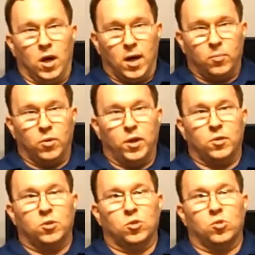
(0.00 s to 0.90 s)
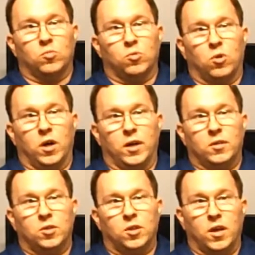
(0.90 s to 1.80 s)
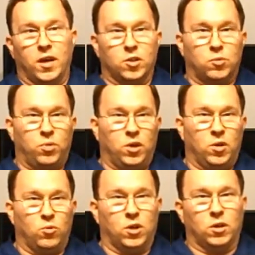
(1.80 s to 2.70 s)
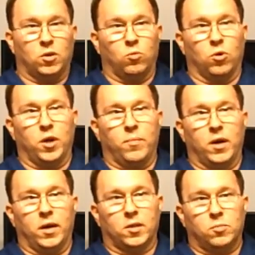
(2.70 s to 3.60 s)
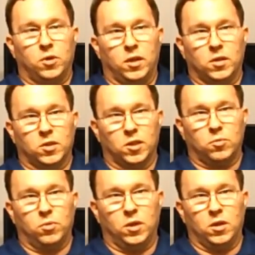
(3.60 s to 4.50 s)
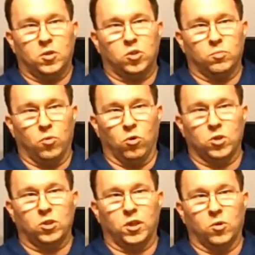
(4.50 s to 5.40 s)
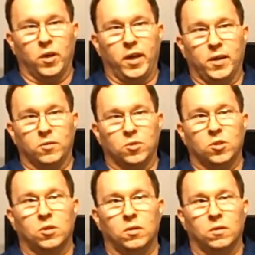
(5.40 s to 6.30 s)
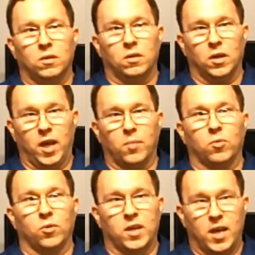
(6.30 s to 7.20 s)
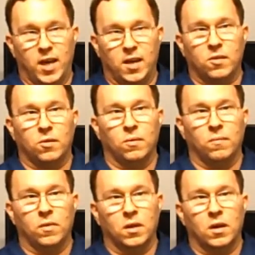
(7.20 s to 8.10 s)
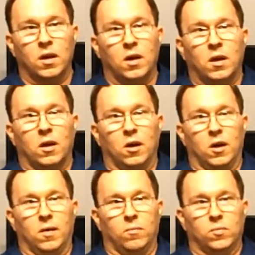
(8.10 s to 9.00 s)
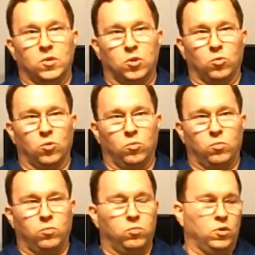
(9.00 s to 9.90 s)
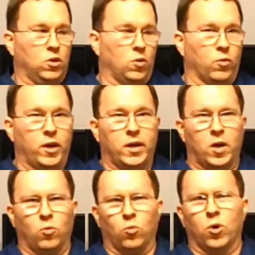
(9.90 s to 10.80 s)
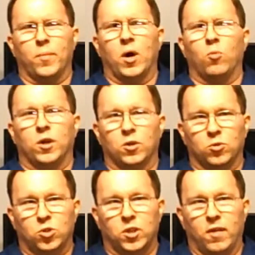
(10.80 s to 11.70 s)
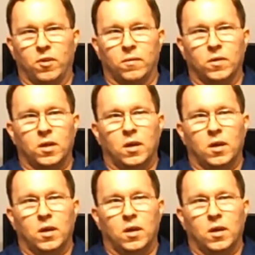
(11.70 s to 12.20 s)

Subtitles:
Operating systems wise, XP, we're not going to worry about XP because XP support cycle ends April the 8th. So, right now we'll worry about Windows 7.